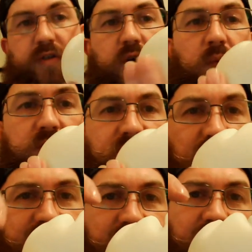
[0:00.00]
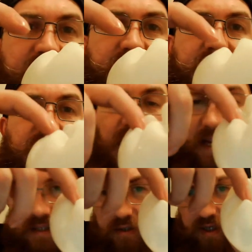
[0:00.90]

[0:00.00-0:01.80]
It's almost like case glass.